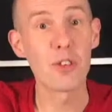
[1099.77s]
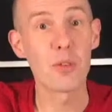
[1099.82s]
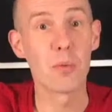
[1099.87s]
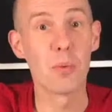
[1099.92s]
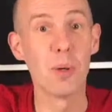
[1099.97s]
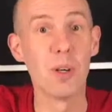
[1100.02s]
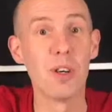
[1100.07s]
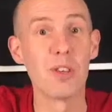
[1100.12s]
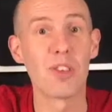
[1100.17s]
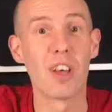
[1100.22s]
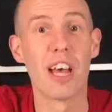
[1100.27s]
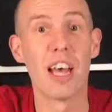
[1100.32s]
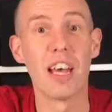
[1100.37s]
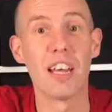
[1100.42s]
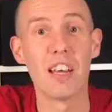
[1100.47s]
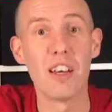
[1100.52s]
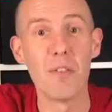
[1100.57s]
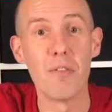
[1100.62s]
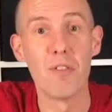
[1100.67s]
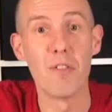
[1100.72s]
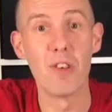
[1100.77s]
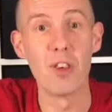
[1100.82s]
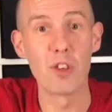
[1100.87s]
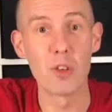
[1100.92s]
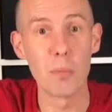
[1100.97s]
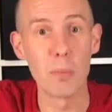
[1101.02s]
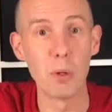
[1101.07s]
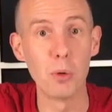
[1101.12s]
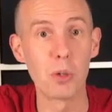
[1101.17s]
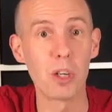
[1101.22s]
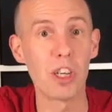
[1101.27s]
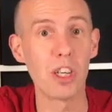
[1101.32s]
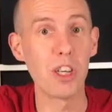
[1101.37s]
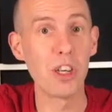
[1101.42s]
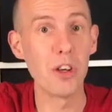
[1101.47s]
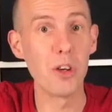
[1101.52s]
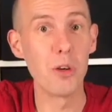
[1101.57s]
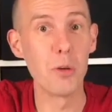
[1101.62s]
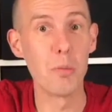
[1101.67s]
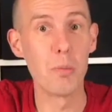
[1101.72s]
was an invisible
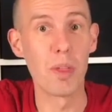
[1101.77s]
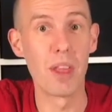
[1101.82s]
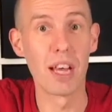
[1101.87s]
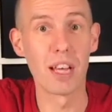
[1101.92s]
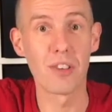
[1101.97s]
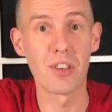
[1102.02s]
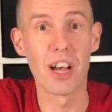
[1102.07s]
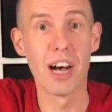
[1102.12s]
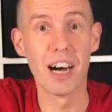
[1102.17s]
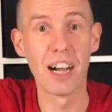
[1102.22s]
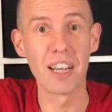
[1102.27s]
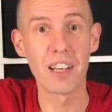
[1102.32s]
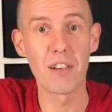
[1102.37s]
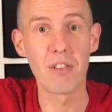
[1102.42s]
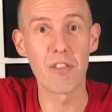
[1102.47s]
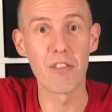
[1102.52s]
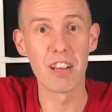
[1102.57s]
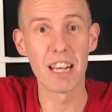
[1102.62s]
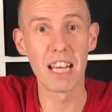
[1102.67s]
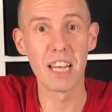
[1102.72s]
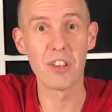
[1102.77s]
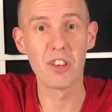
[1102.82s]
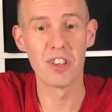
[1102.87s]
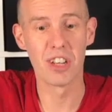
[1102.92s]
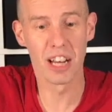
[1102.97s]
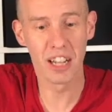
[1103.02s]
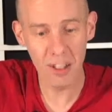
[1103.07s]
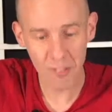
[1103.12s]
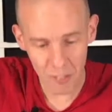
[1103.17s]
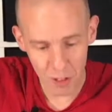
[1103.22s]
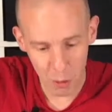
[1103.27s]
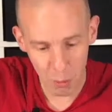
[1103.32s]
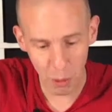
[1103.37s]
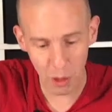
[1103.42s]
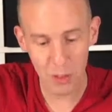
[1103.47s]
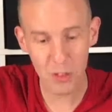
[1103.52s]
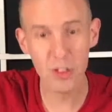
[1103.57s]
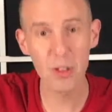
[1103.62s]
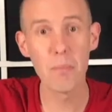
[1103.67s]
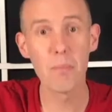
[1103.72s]
cube that I created, and if you
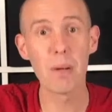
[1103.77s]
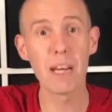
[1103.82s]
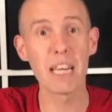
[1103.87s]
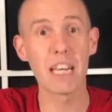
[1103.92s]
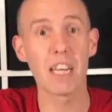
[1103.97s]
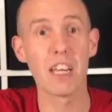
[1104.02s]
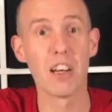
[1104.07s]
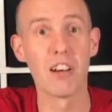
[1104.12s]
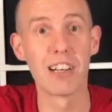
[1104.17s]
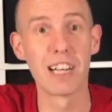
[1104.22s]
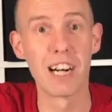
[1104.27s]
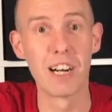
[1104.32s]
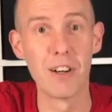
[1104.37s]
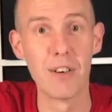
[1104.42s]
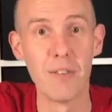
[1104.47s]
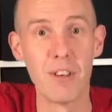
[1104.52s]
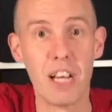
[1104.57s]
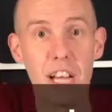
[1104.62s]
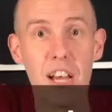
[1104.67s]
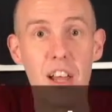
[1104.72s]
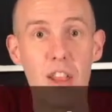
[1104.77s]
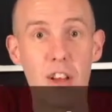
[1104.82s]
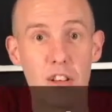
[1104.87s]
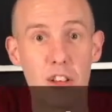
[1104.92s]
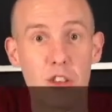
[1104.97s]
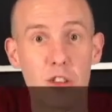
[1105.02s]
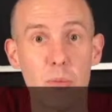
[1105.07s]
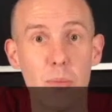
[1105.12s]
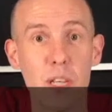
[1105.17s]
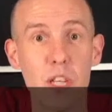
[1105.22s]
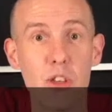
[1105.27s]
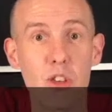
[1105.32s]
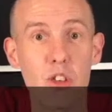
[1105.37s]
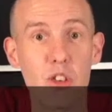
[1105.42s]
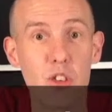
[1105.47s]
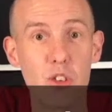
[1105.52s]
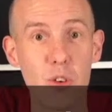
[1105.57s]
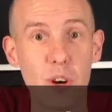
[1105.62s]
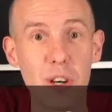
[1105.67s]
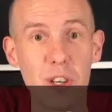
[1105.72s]
want to make your own, there are some
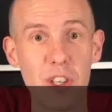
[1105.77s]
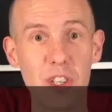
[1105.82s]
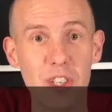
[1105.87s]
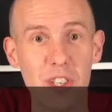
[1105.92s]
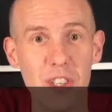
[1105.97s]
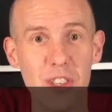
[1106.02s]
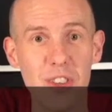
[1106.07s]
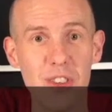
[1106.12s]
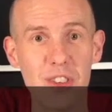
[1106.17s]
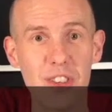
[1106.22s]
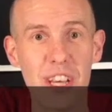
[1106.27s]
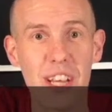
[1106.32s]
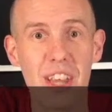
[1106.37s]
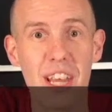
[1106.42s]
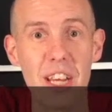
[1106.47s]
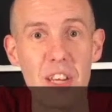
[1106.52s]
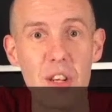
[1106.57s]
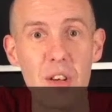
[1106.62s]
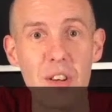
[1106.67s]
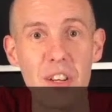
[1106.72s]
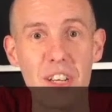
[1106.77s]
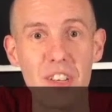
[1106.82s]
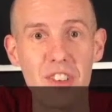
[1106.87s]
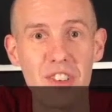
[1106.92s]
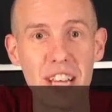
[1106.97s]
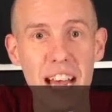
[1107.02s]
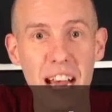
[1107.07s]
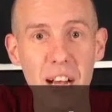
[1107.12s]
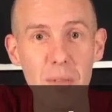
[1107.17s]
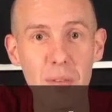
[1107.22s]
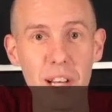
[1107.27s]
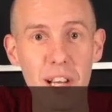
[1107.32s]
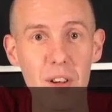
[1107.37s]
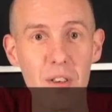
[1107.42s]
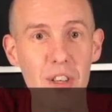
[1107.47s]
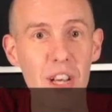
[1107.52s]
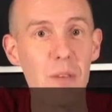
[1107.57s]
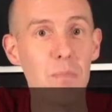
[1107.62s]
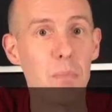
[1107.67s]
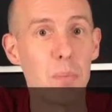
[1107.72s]
instructions that you can download
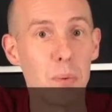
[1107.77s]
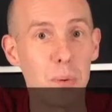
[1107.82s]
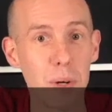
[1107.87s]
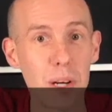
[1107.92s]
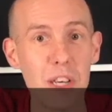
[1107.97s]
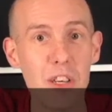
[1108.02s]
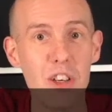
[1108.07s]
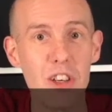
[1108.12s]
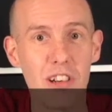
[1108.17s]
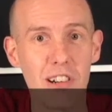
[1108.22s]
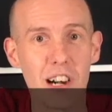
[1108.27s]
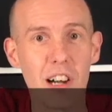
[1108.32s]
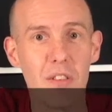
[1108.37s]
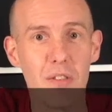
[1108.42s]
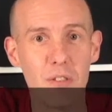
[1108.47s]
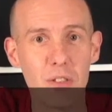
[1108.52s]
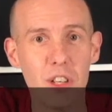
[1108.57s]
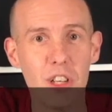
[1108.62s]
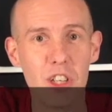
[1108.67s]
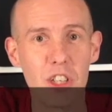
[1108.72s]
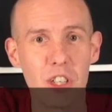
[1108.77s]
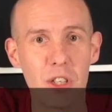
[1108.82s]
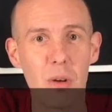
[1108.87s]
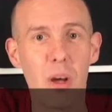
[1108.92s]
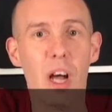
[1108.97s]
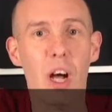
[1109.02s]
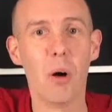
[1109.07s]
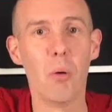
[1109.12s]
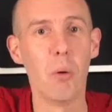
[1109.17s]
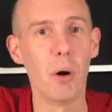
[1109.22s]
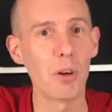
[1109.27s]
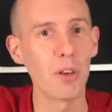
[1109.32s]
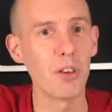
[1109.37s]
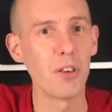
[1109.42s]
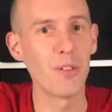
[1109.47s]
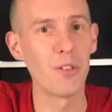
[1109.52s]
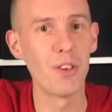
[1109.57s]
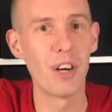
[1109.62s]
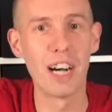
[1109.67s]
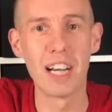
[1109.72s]
and print your own version. What you'll
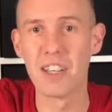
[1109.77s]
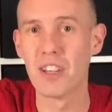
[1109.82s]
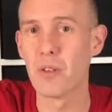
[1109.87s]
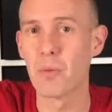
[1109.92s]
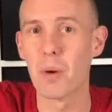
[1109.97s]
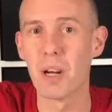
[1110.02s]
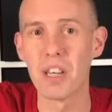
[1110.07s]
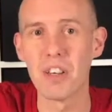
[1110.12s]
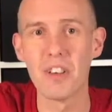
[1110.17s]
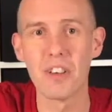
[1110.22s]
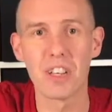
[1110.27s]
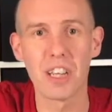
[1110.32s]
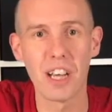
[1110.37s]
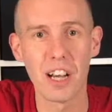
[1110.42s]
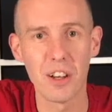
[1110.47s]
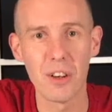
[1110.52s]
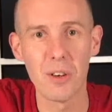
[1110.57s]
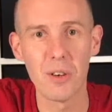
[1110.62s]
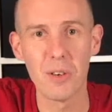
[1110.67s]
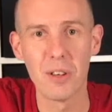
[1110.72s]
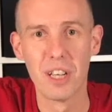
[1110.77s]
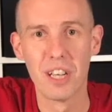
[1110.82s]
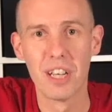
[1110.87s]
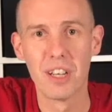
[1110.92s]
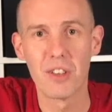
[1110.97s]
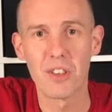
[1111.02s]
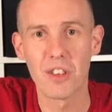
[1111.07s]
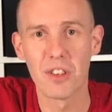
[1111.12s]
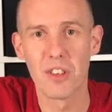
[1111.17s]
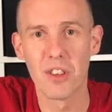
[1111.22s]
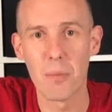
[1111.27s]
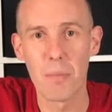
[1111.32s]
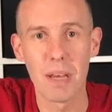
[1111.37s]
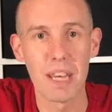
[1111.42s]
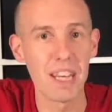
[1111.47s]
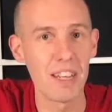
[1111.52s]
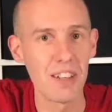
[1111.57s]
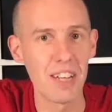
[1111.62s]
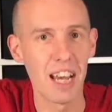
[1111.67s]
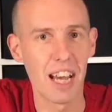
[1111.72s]
find is when you go to the
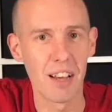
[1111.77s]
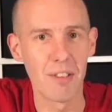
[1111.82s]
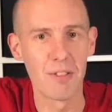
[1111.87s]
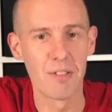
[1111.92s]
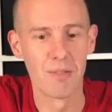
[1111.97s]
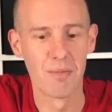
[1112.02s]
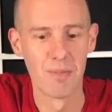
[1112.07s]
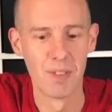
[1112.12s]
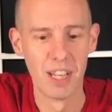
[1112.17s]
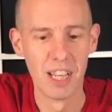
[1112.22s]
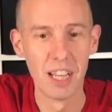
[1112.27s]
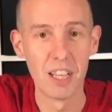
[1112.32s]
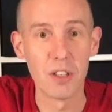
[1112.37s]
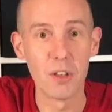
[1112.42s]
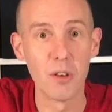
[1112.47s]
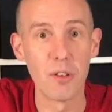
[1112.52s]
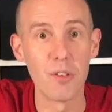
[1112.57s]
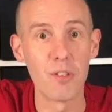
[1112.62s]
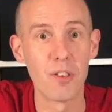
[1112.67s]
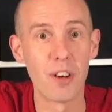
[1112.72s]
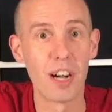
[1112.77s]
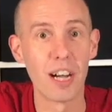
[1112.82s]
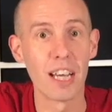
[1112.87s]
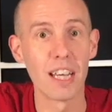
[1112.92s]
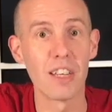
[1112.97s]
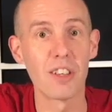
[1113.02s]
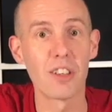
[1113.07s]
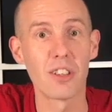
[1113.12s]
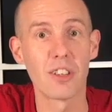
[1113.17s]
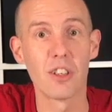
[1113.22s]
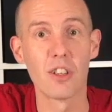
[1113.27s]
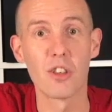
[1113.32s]
PDF, you'll find there's